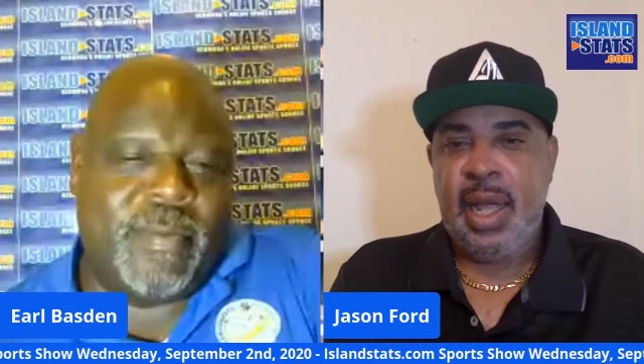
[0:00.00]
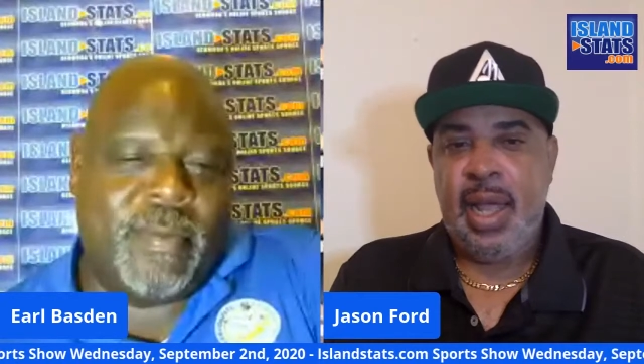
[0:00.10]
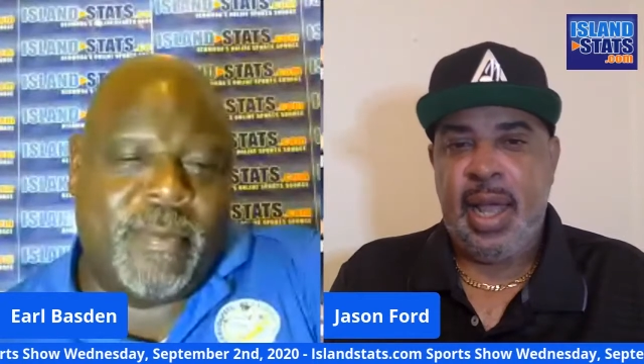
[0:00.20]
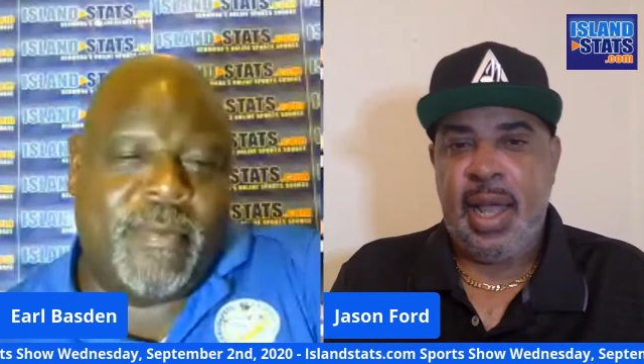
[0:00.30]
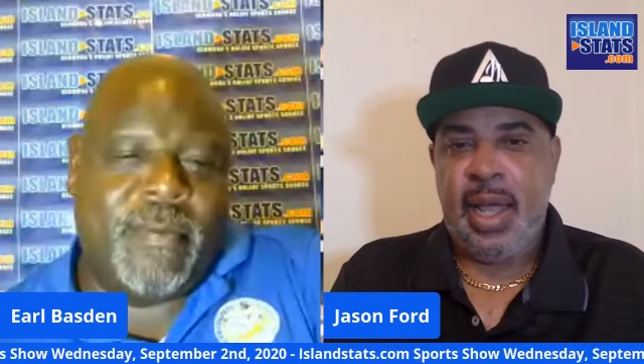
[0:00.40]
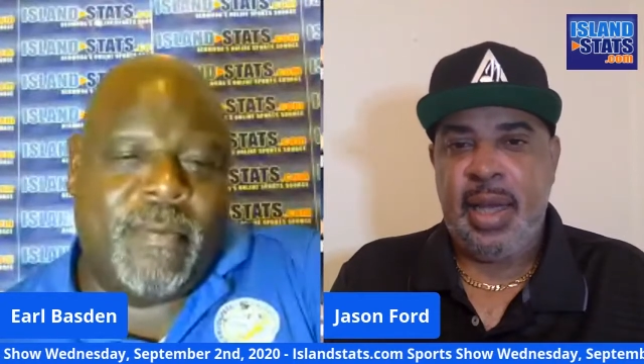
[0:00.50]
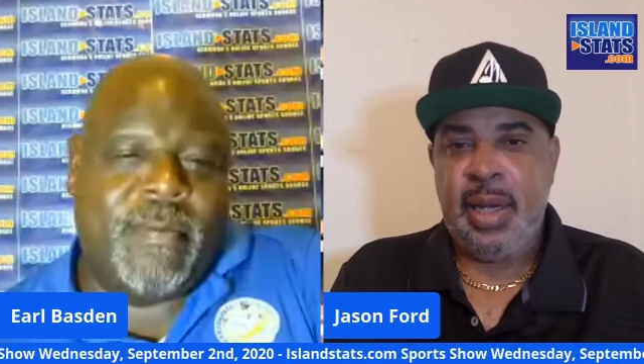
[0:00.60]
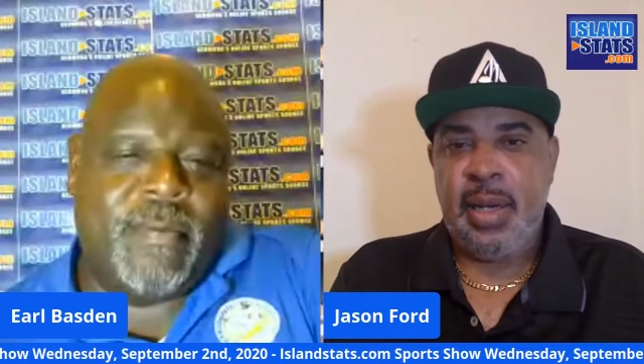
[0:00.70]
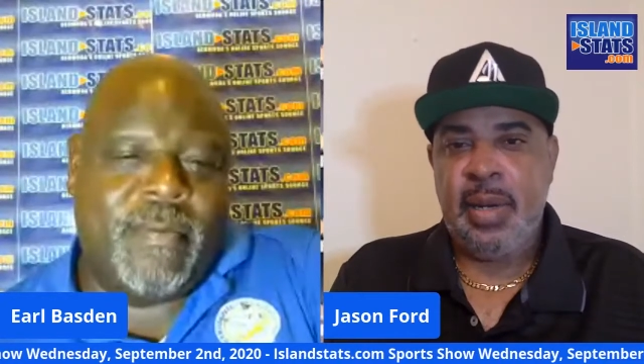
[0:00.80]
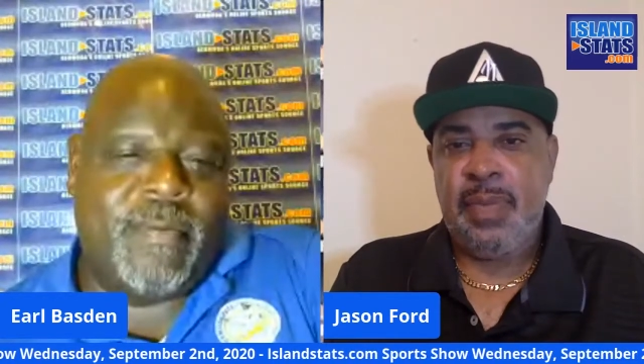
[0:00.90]
And
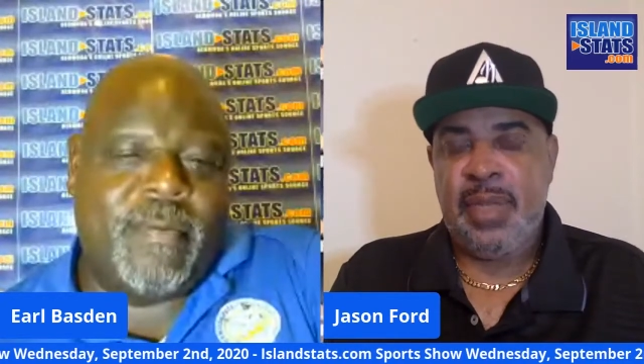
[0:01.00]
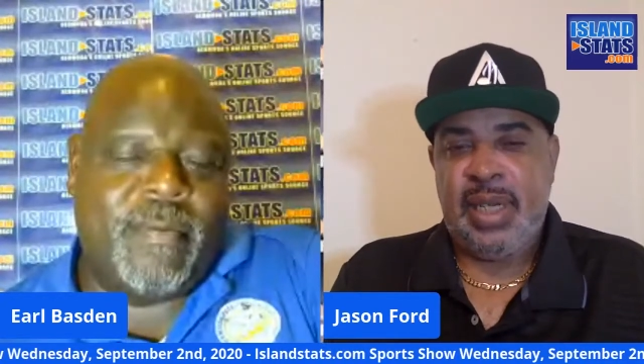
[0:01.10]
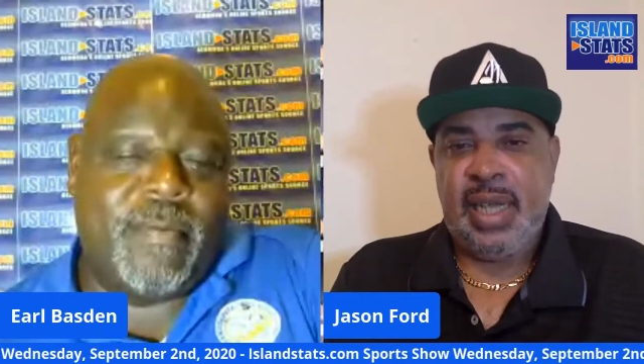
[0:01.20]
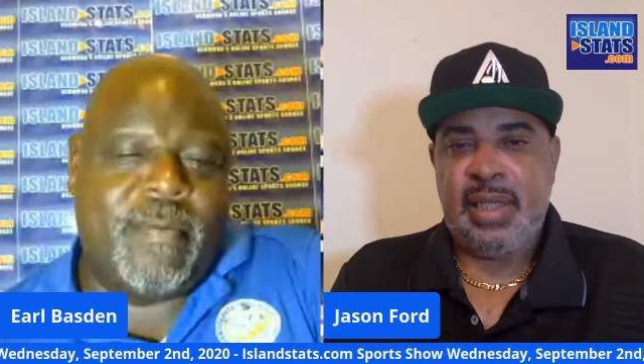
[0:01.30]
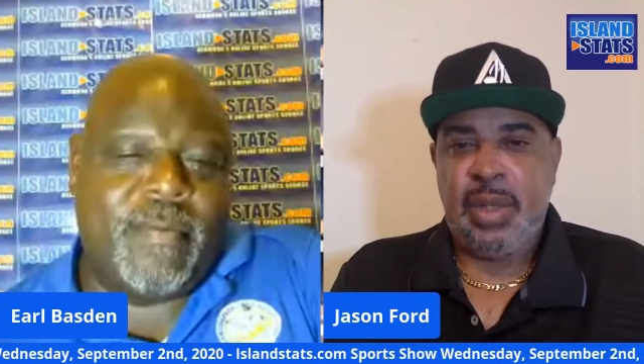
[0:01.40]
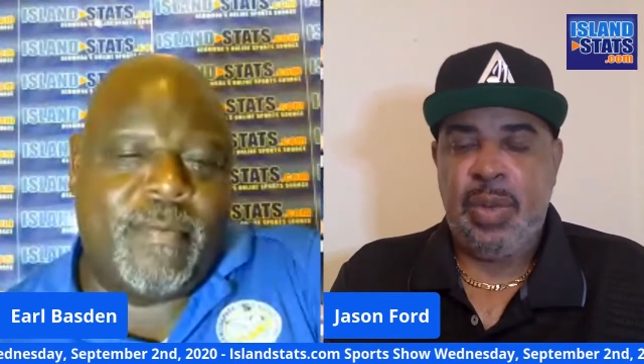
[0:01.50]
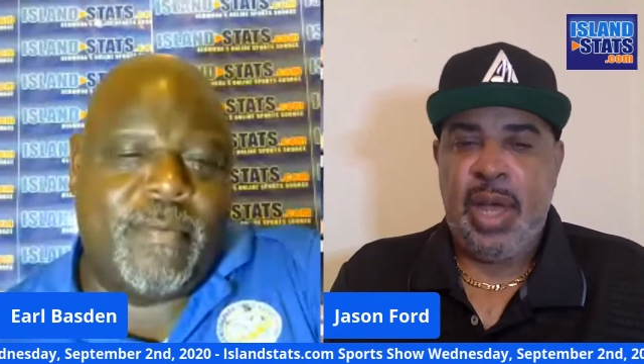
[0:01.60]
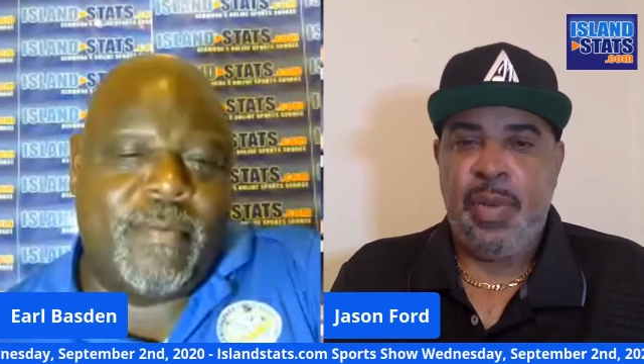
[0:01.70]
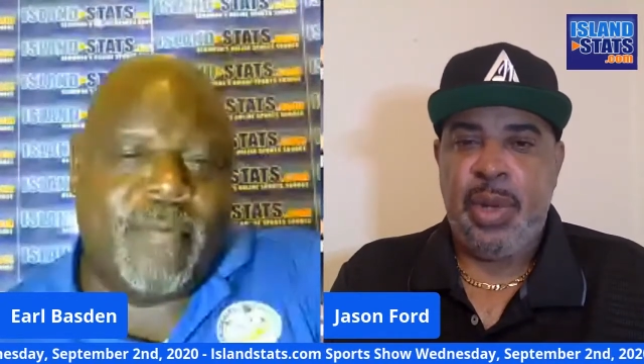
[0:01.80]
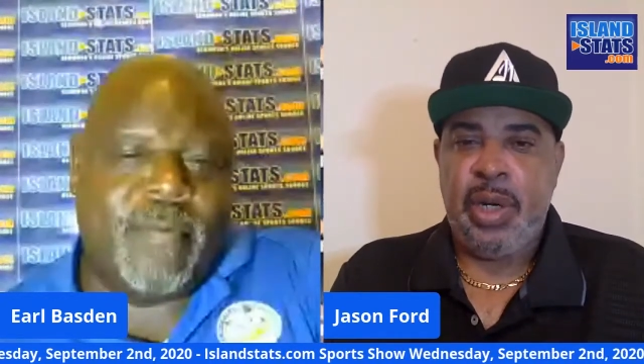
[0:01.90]
the testing, we
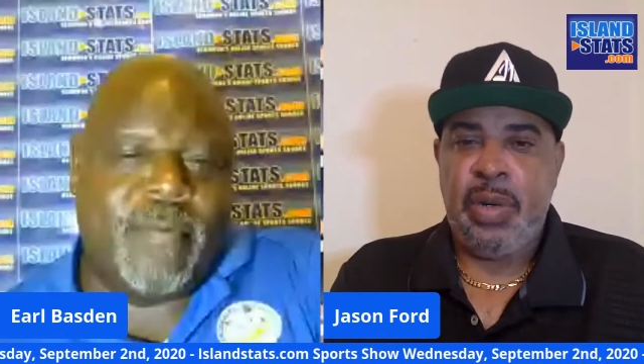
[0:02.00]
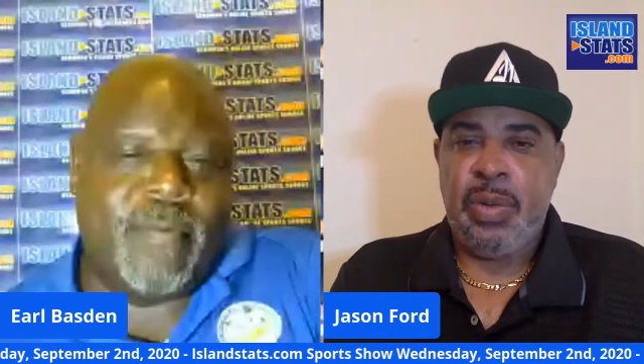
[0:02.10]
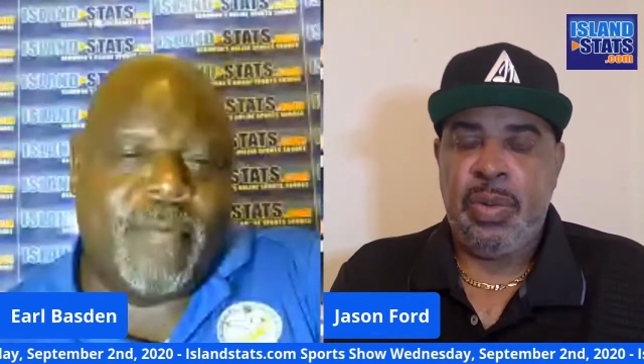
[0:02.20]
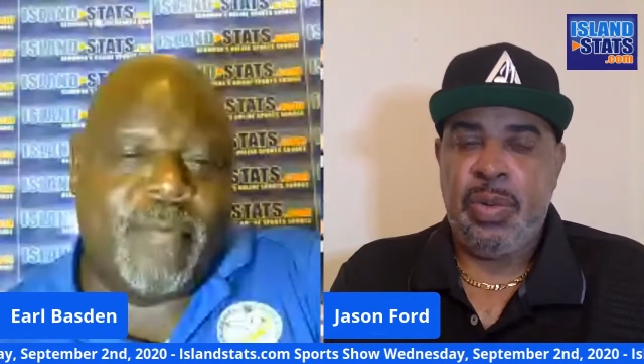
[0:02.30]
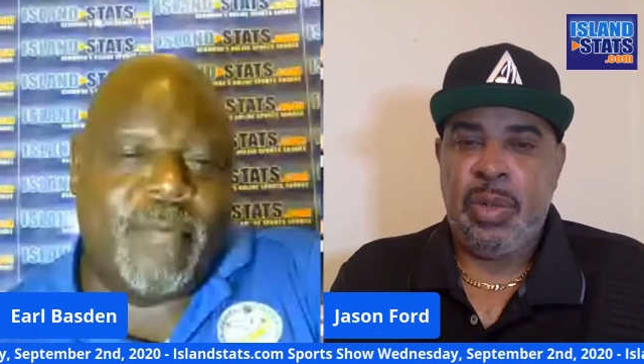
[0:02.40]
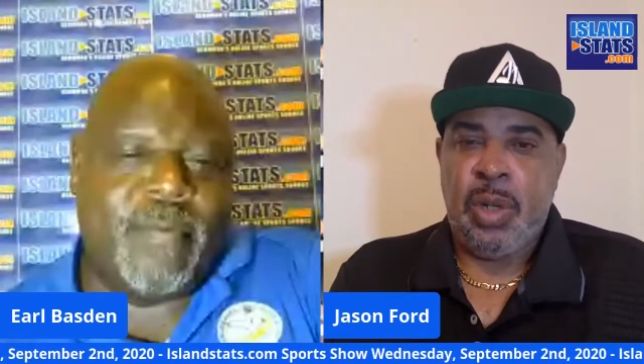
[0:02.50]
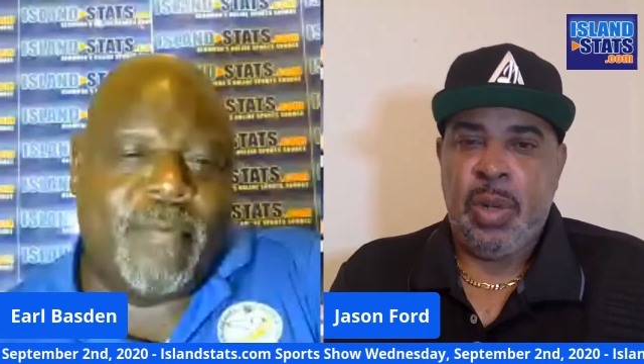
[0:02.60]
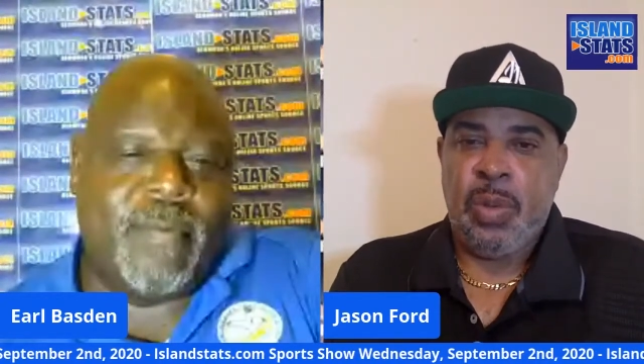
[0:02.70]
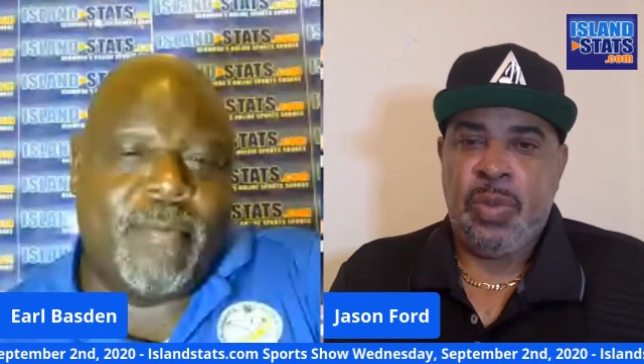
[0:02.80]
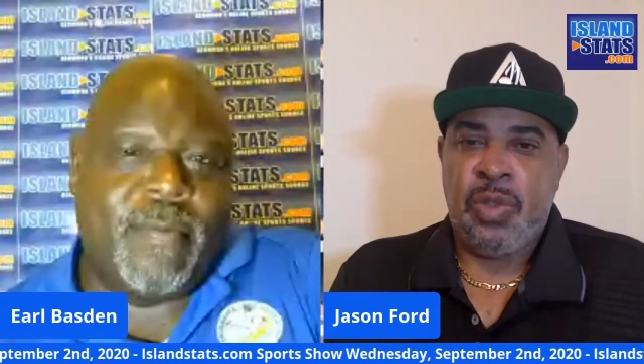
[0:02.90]
have one of the
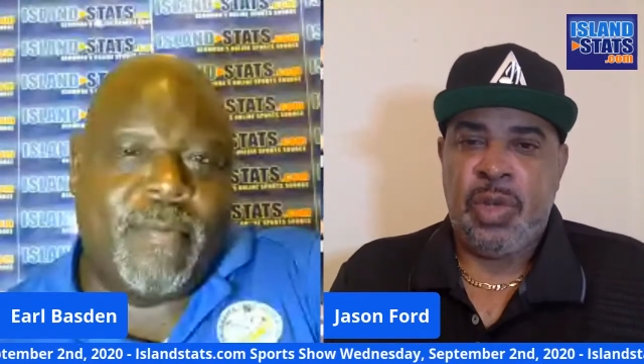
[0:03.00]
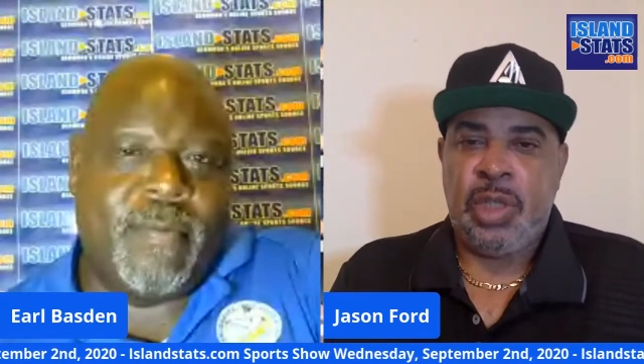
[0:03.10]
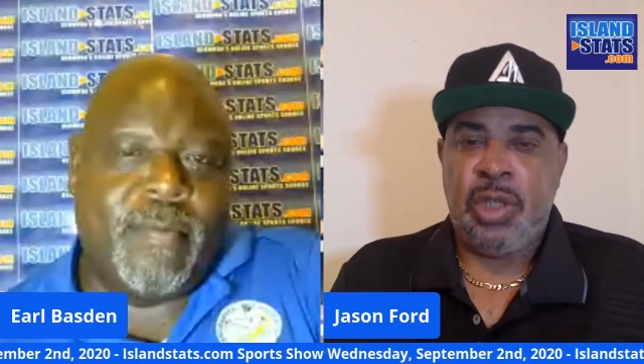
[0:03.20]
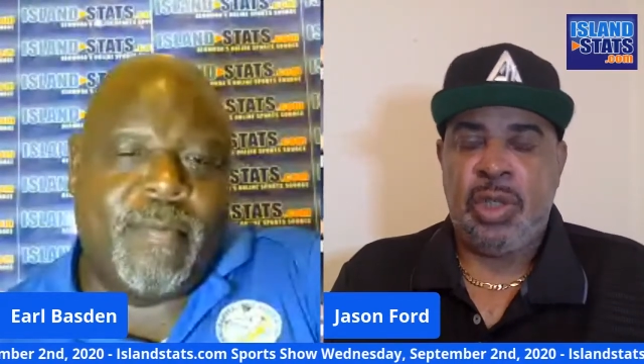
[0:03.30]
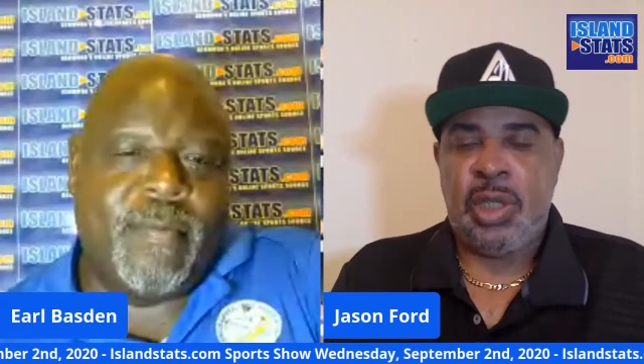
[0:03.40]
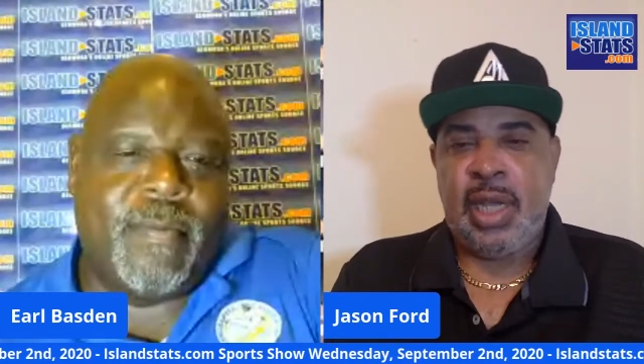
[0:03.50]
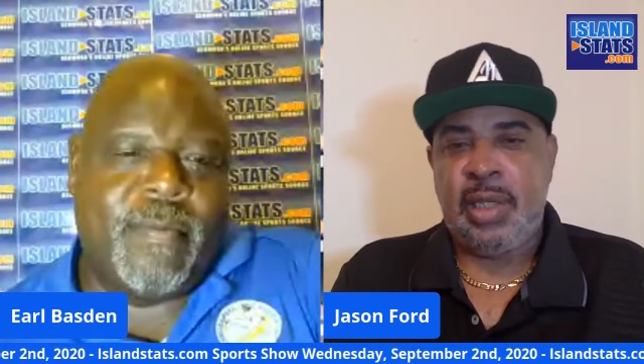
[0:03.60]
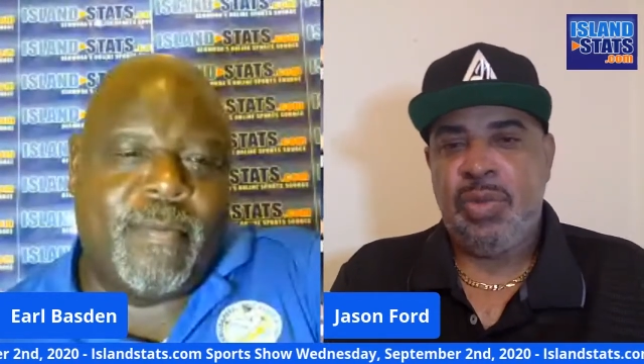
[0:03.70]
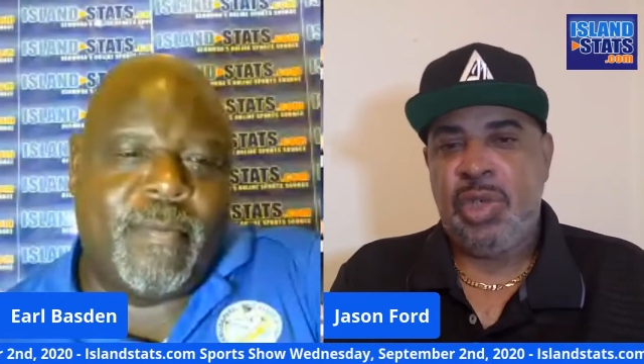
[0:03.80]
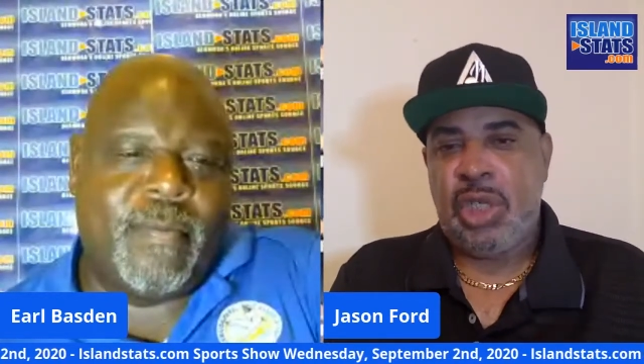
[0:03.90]
strictest
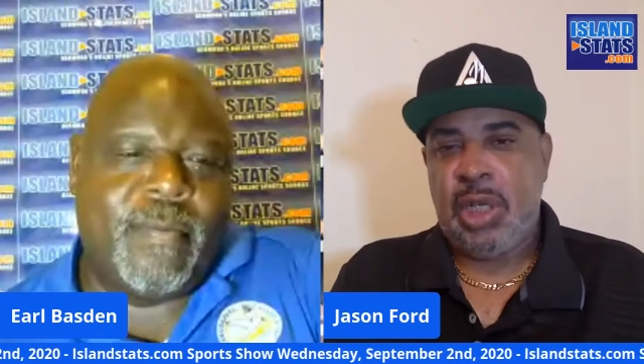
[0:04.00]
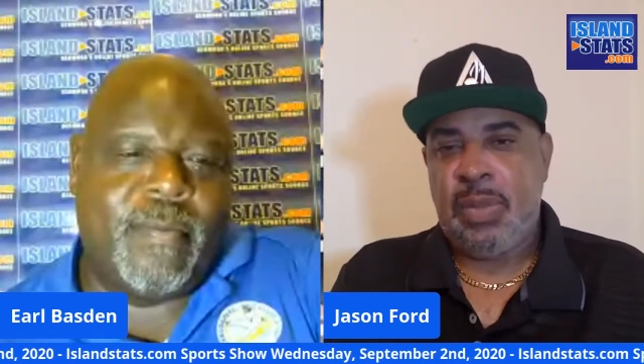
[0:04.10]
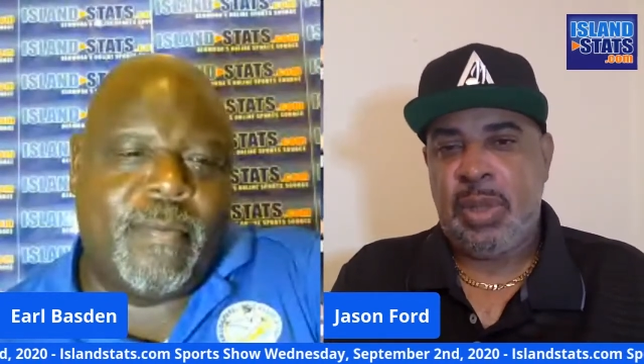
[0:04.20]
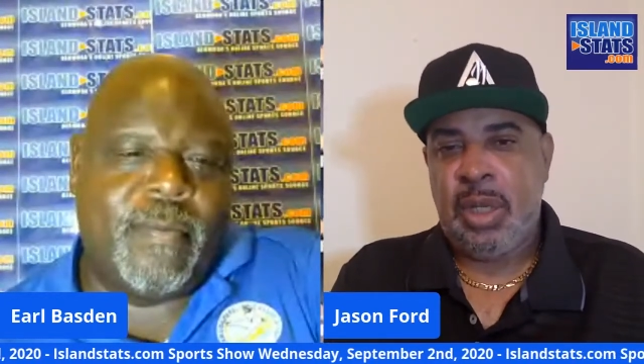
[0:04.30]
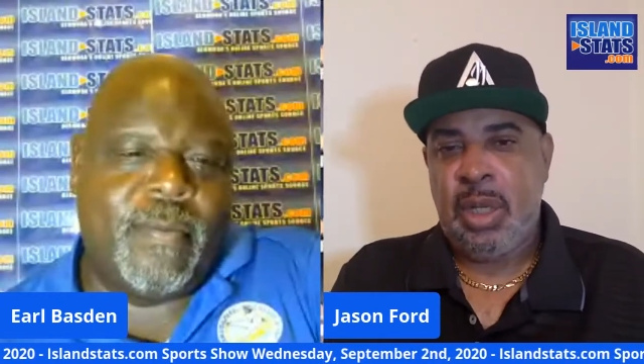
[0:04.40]
testing regimes,